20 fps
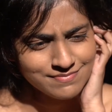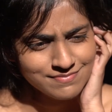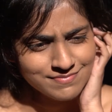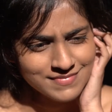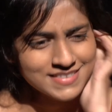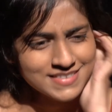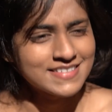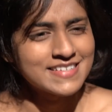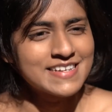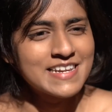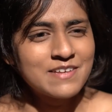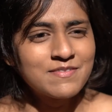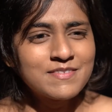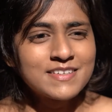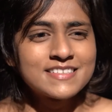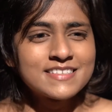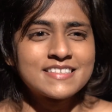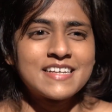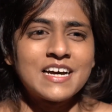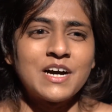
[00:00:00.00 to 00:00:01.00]

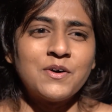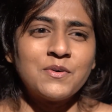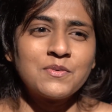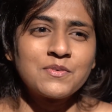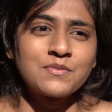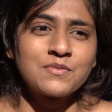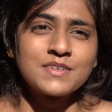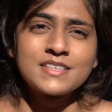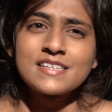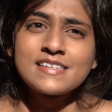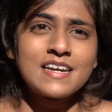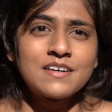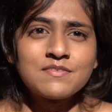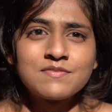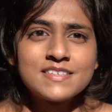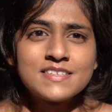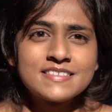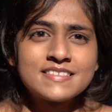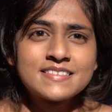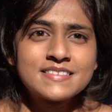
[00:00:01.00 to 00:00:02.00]
sleeveless gown with a
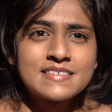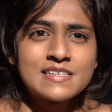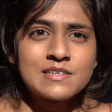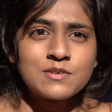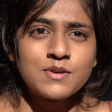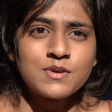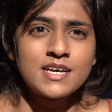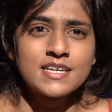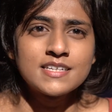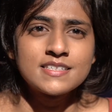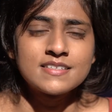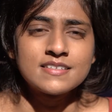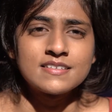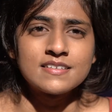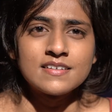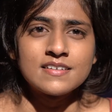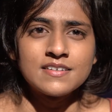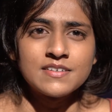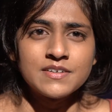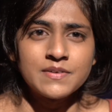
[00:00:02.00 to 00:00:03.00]
lovely silhouette
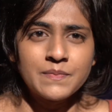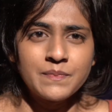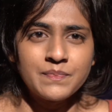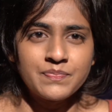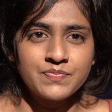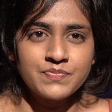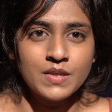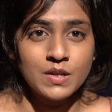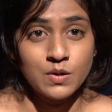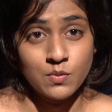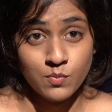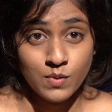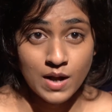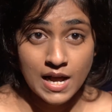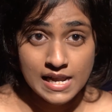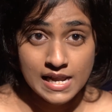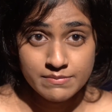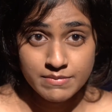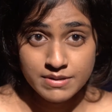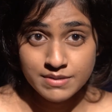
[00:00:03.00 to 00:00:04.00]
and,
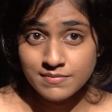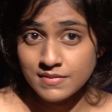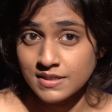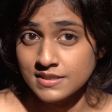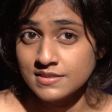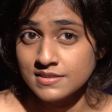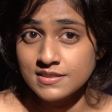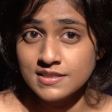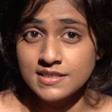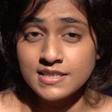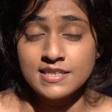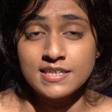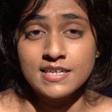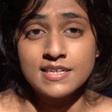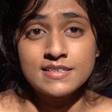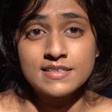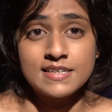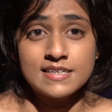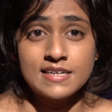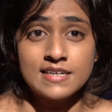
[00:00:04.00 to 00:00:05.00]
while my mother
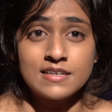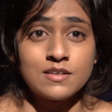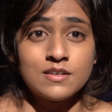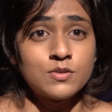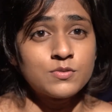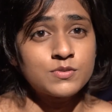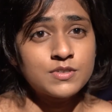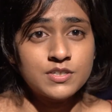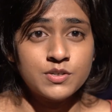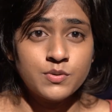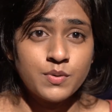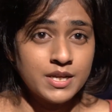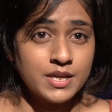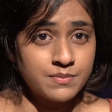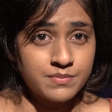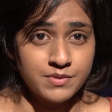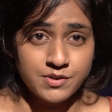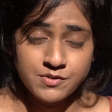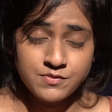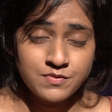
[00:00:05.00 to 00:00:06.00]
agreed that I looked
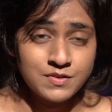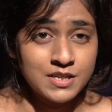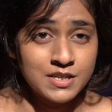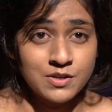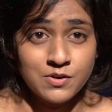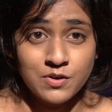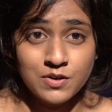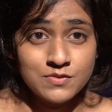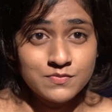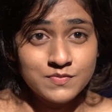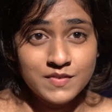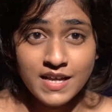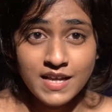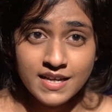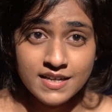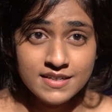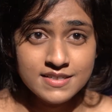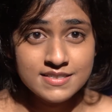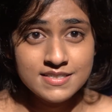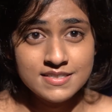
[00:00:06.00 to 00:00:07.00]
quite beautiful and all of
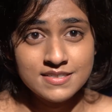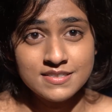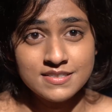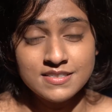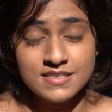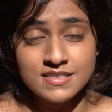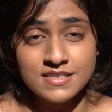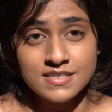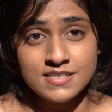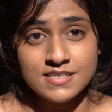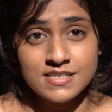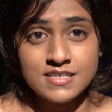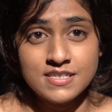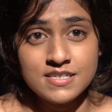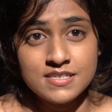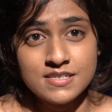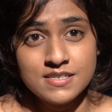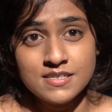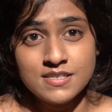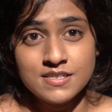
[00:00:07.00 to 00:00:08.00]
that,
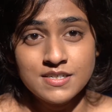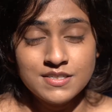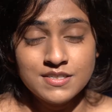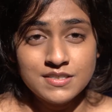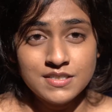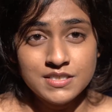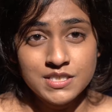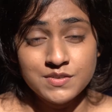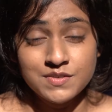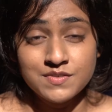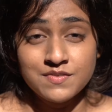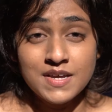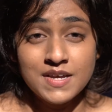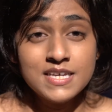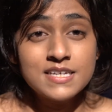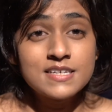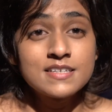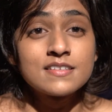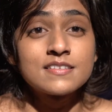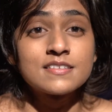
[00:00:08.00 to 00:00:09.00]
she was
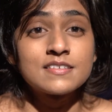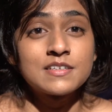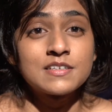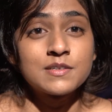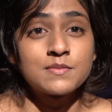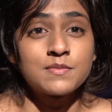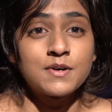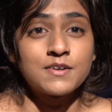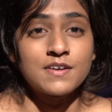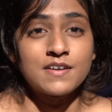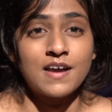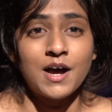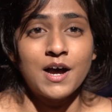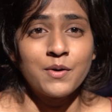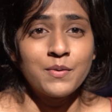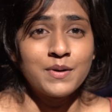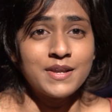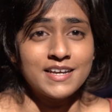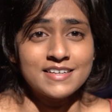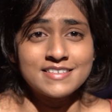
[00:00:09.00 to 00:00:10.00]
very concerned about
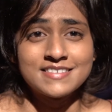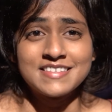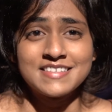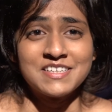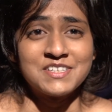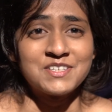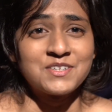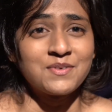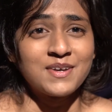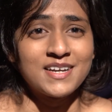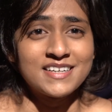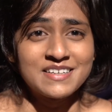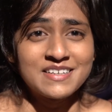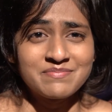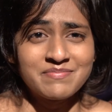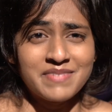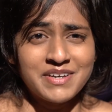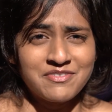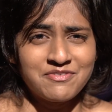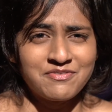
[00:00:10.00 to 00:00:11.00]
how it
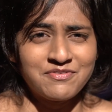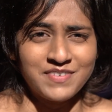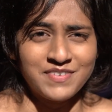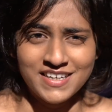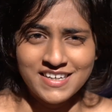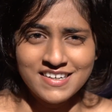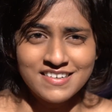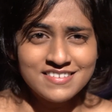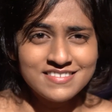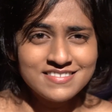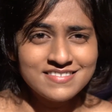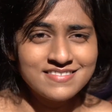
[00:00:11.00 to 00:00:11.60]
accentuated my figure.